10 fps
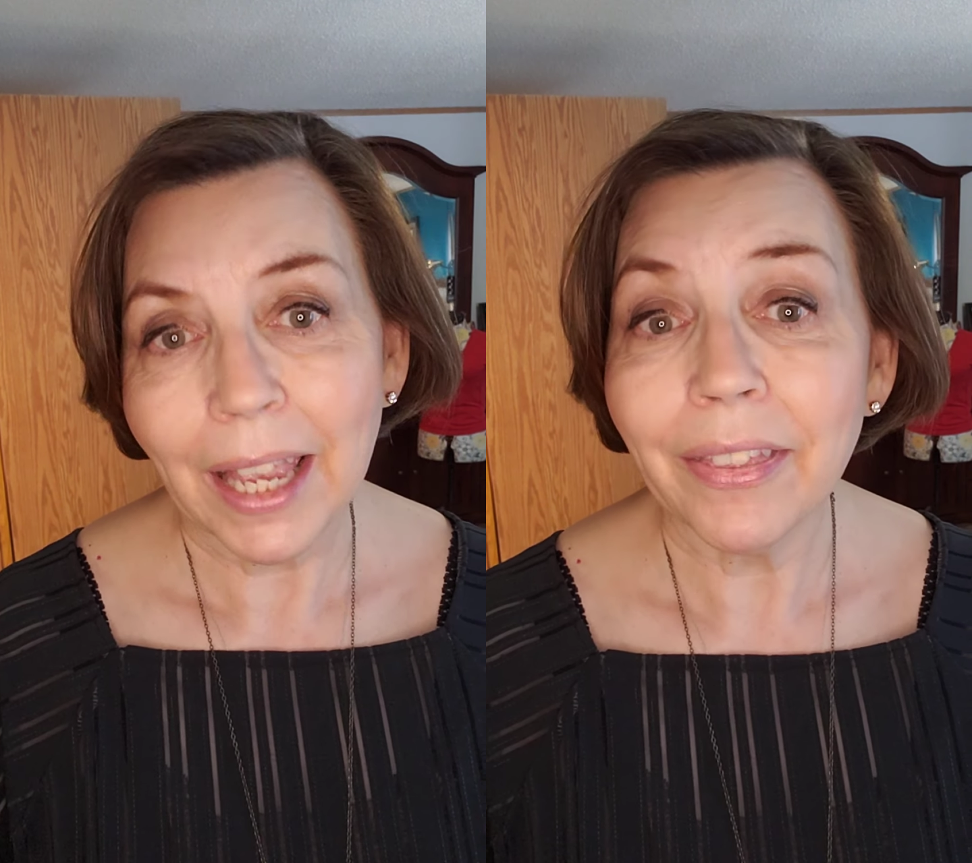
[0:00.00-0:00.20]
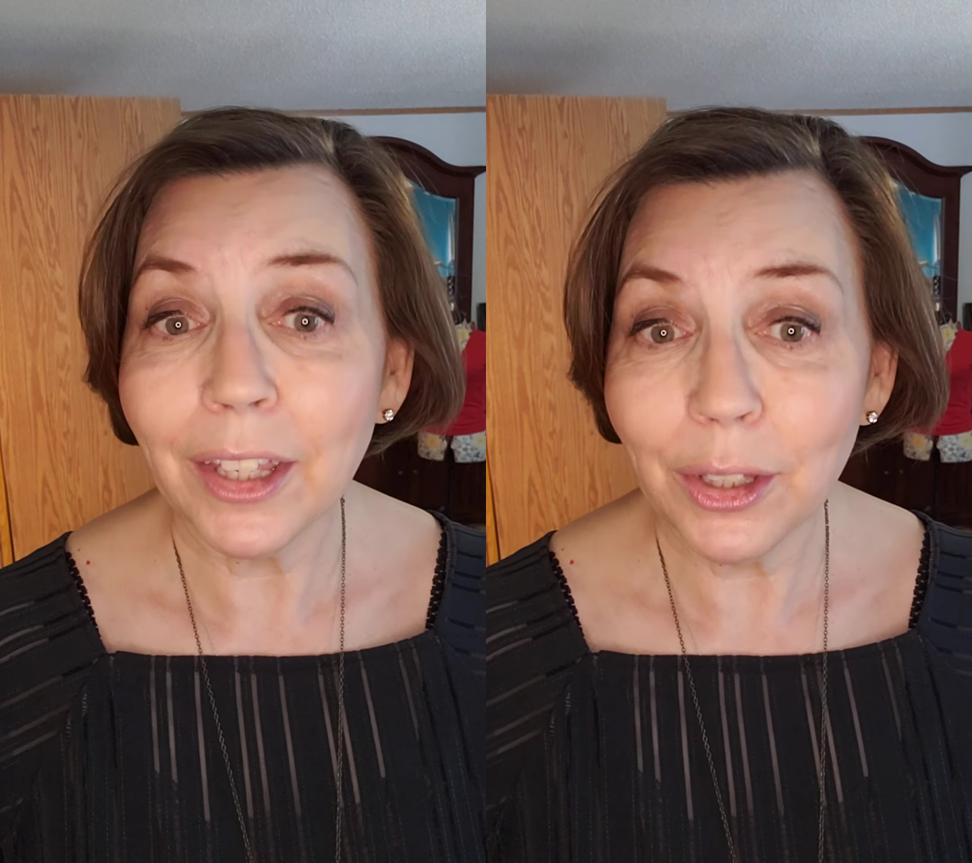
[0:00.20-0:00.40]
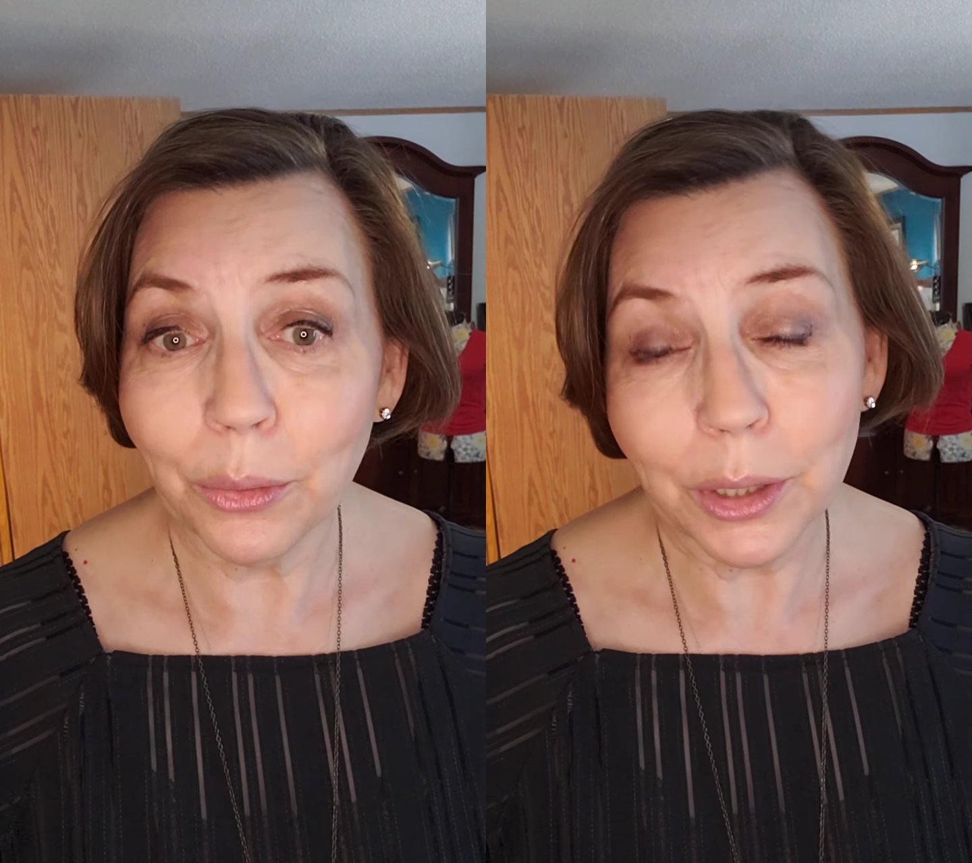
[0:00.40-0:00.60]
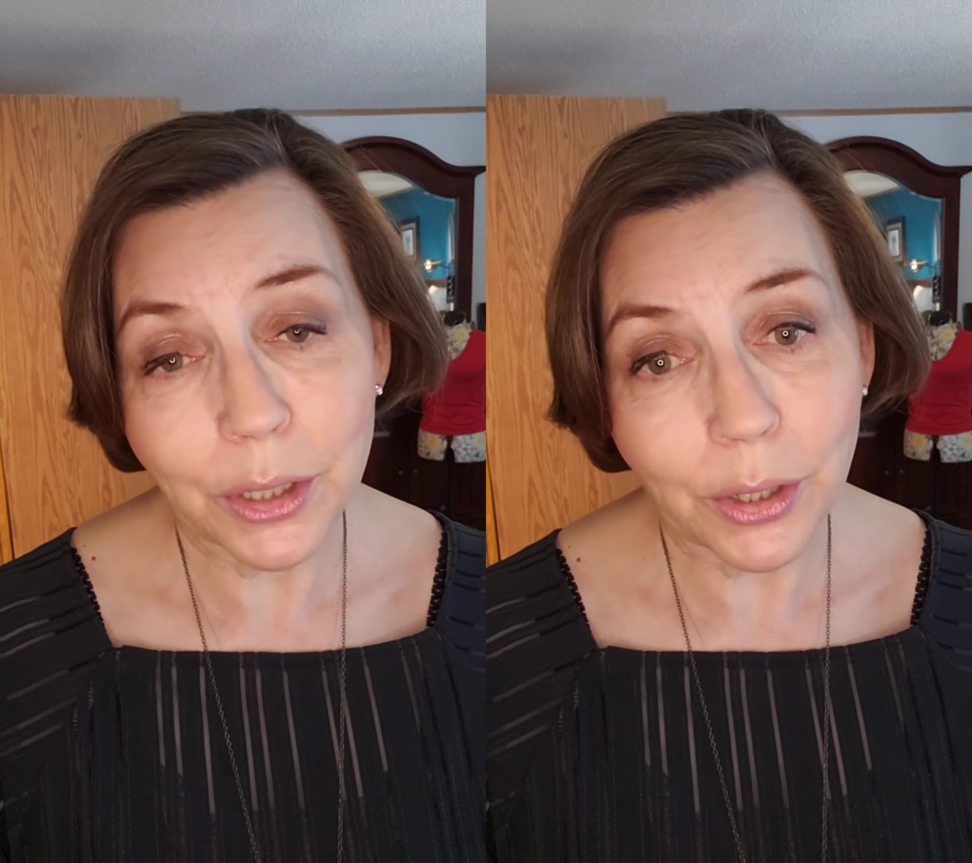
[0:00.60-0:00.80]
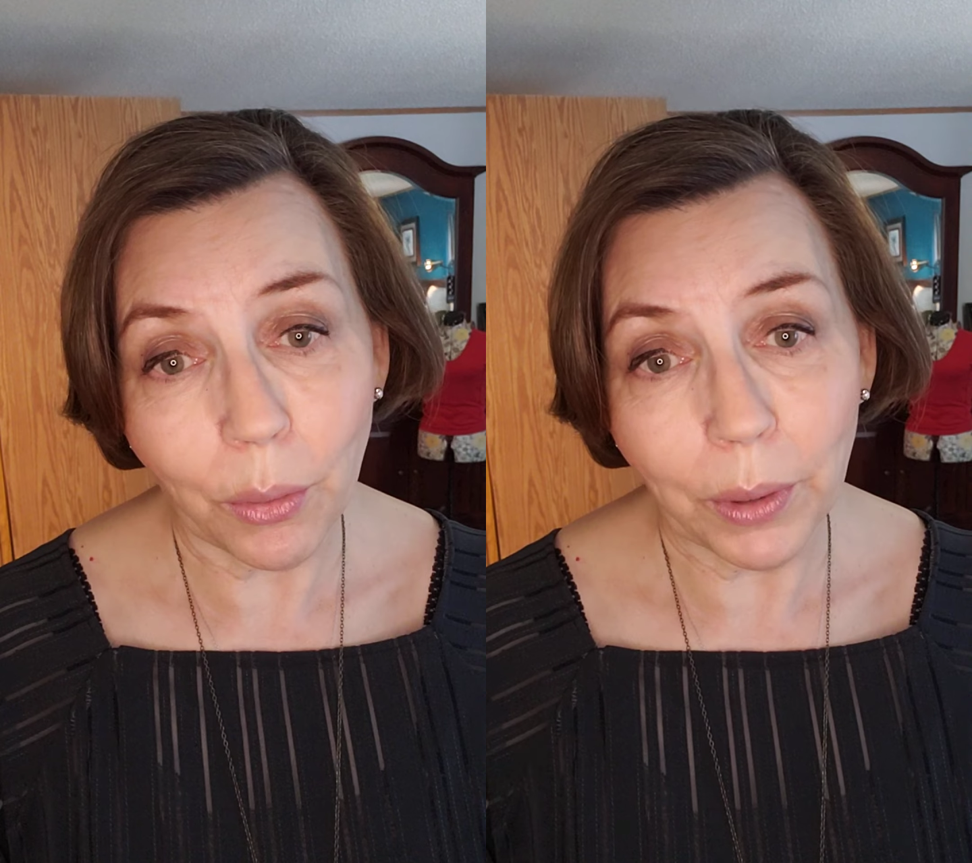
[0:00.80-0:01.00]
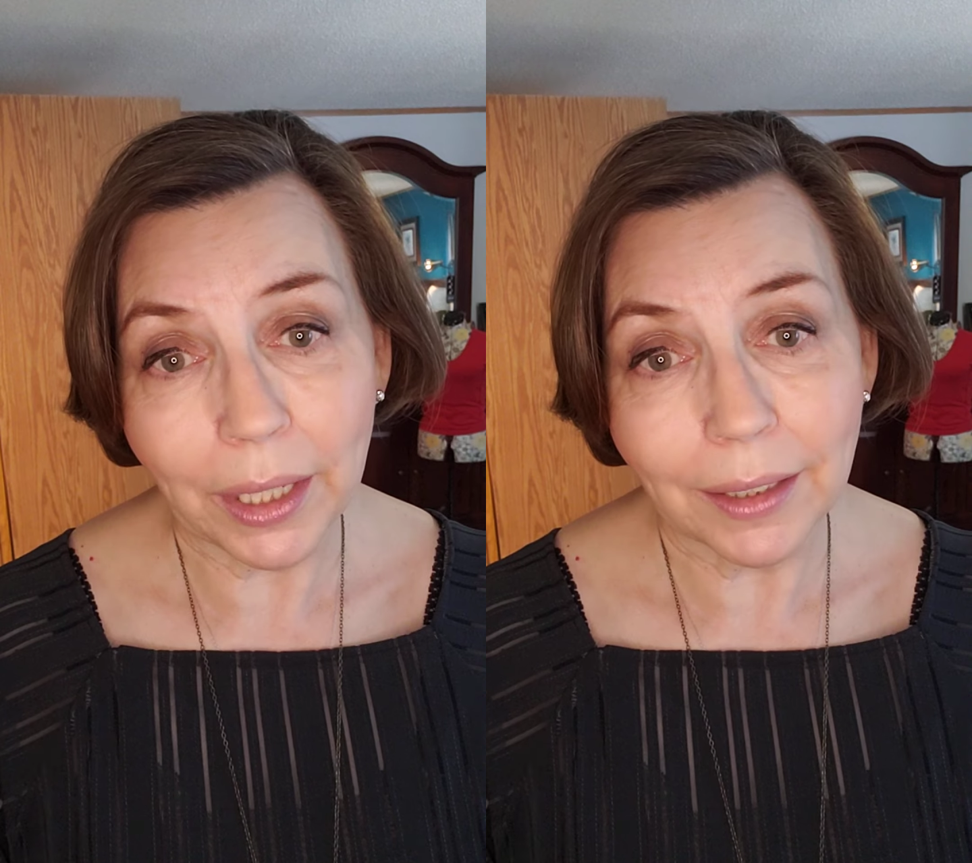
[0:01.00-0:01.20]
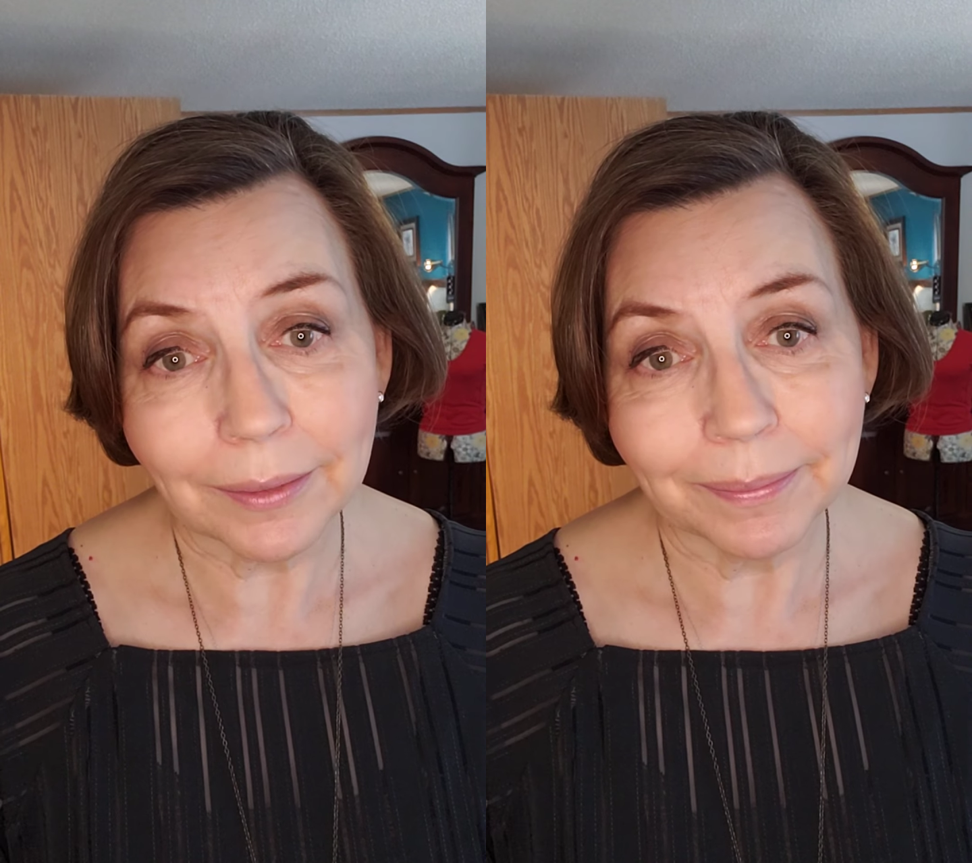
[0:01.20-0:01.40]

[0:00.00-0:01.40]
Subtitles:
that you are sewing,